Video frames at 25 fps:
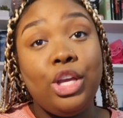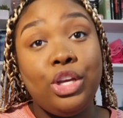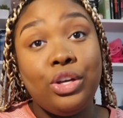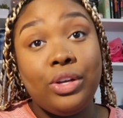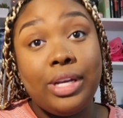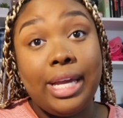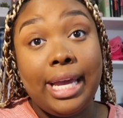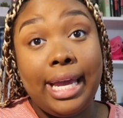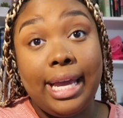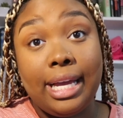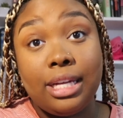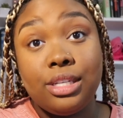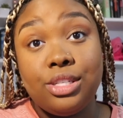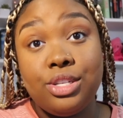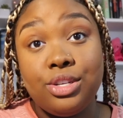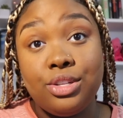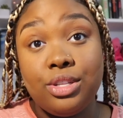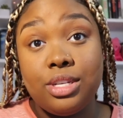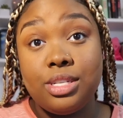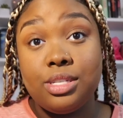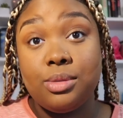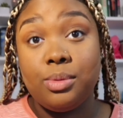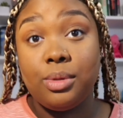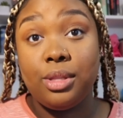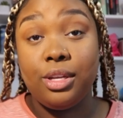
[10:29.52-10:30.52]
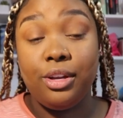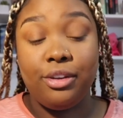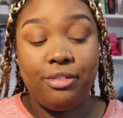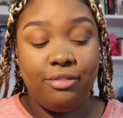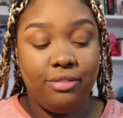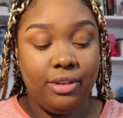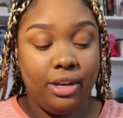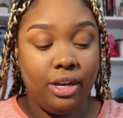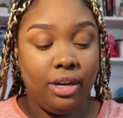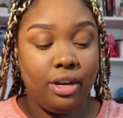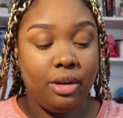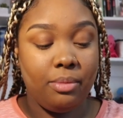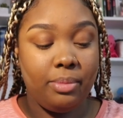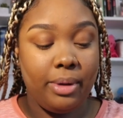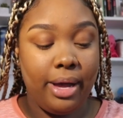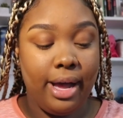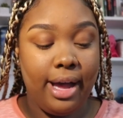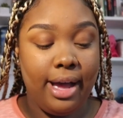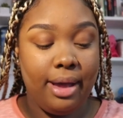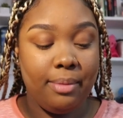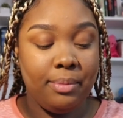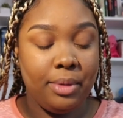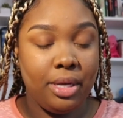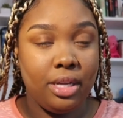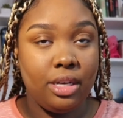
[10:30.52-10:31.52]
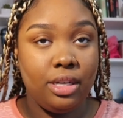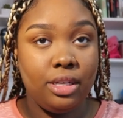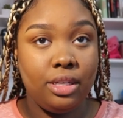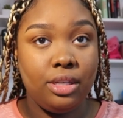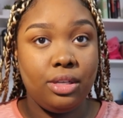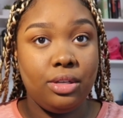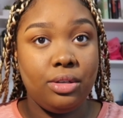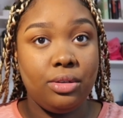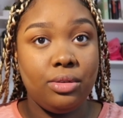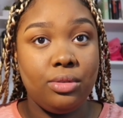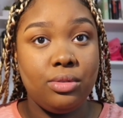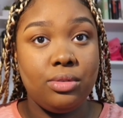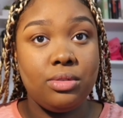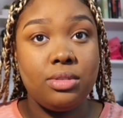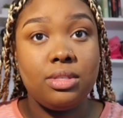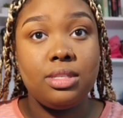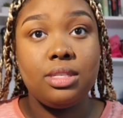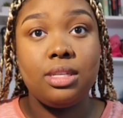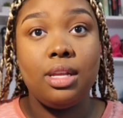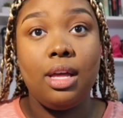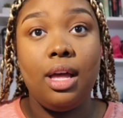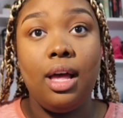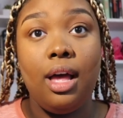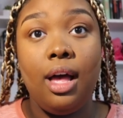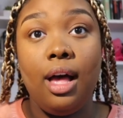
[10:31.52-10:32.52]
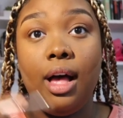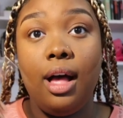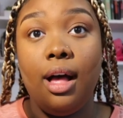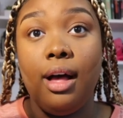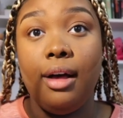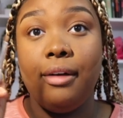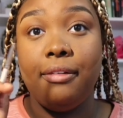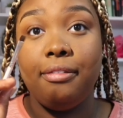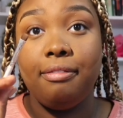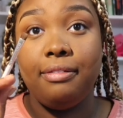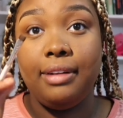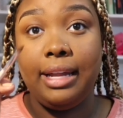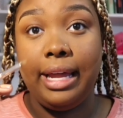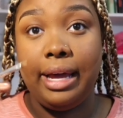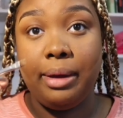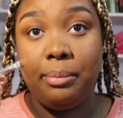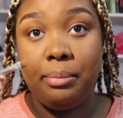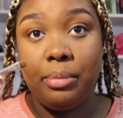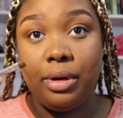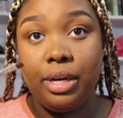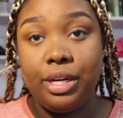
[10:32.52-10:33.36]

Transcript: You can do this with your finger, but I'm gonna use a flat